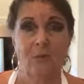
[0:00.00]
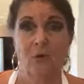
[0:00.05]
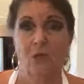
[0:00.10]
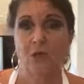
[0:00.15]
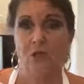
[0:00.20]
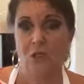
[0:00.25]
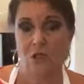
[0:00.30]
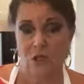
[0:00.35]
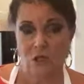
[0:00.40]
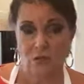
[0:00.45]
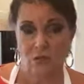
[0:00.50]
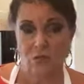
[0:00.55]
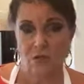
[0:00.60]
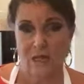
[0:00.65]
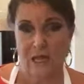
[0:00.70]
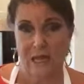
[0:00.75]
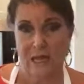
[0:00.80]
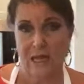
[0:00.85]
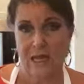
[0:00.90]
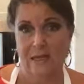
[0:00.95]
I'm going to
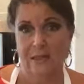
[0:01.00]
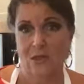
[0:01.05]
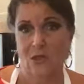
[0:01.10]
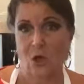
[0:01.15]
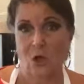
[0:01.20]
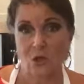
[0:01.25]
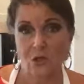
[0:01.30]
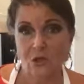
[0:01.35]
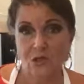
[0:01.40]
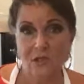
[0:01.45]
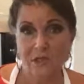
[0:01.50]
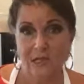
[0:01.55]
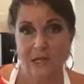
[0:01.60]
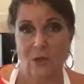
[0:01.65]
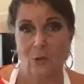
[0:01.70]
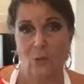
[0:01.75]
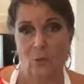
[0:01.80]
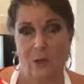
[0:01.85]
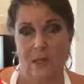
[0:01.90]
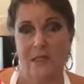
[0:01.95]
use a
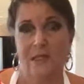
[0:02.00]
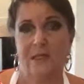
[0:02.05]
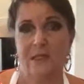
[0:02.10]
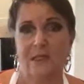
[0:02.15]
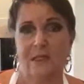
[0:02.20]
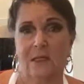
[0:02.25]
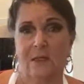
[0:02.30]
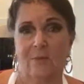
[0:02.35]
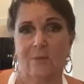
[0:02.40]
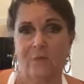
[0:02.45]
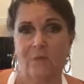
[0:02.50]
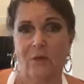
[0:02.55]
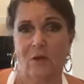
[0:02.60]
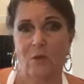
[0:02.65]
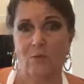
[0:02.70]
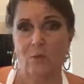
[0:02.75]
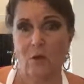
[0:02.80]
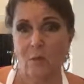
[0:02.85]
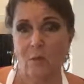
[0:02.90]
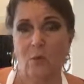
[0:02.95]
non-stick whisk,
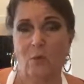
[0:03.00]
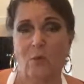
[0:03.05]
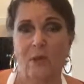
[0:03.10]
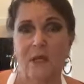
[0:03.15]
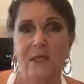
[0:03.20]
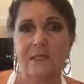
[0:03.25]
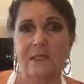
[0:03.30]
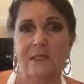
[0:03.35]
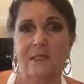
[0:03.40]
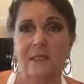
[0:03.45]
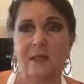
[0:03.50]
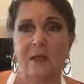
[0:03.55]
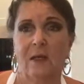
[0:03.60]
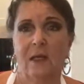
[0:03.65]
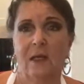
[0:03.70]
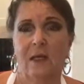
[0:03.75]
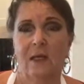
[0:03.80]
a rubber whisk,